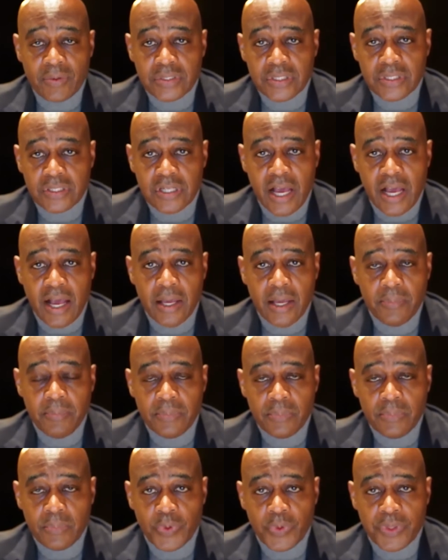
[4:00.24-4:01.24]
is a
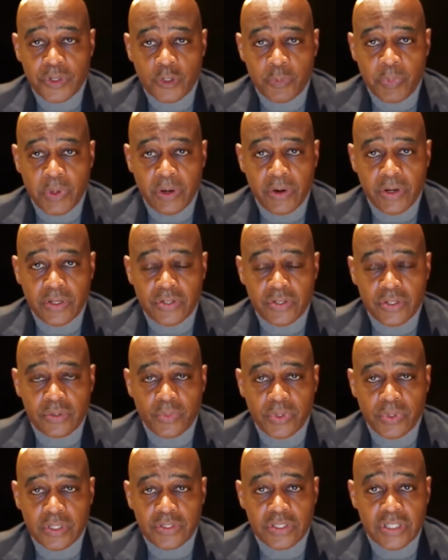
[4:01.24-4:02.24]
time when the experiences,
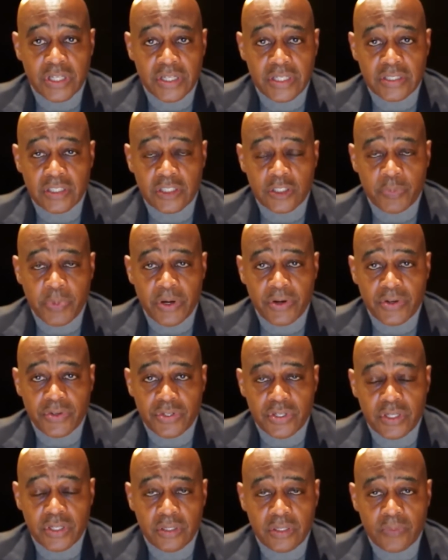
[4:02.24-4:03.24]
when the city is
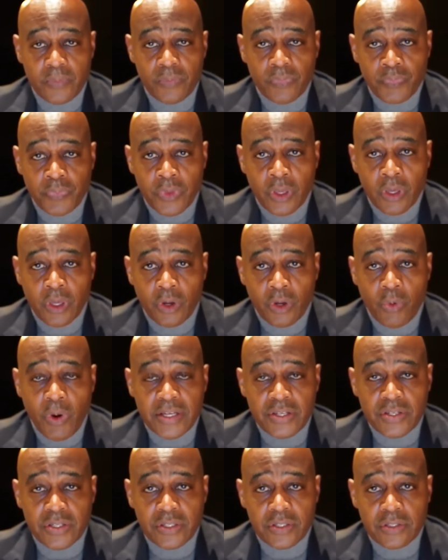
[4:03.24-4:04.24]
experiencing
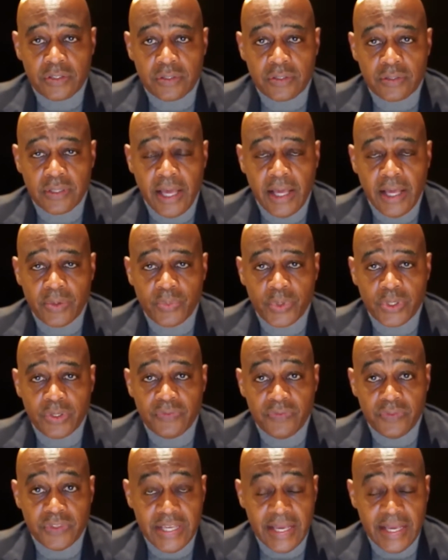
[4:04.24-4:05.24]
crises that
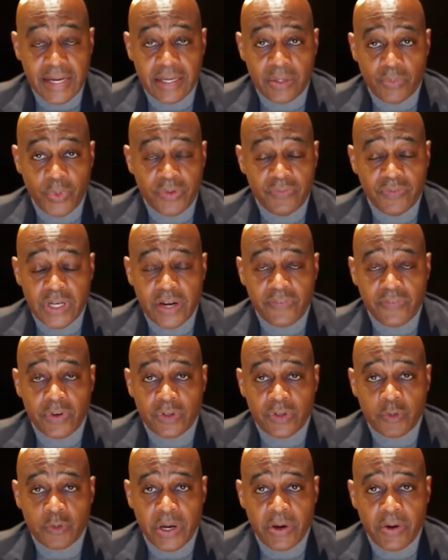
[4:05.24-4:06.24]
we've never
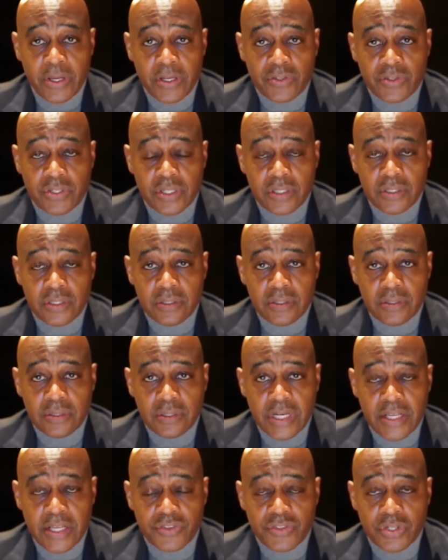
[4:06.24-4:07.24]
experienced and
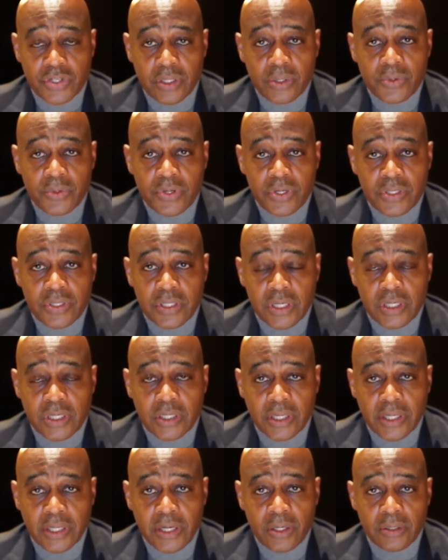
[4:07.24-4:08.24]
need solutions and a
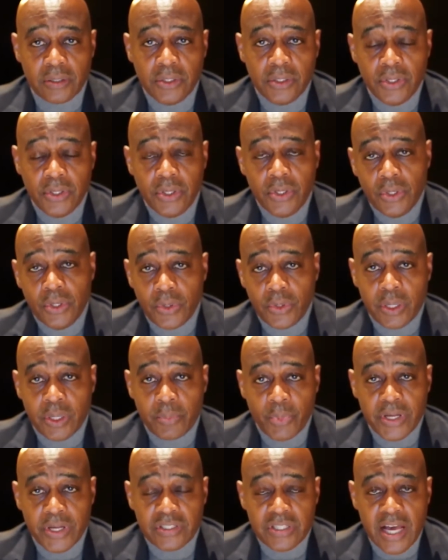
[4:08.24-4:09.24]
leader who can
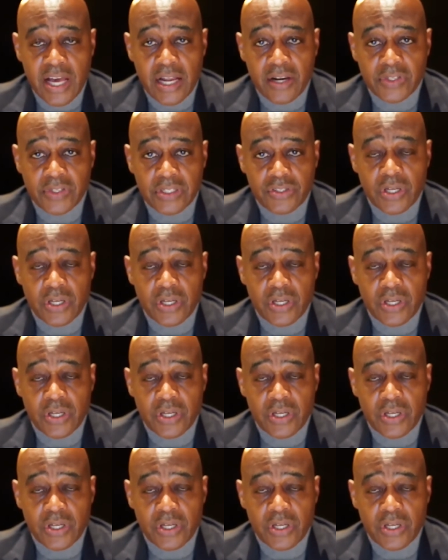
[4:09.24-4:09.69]
bring us out of it.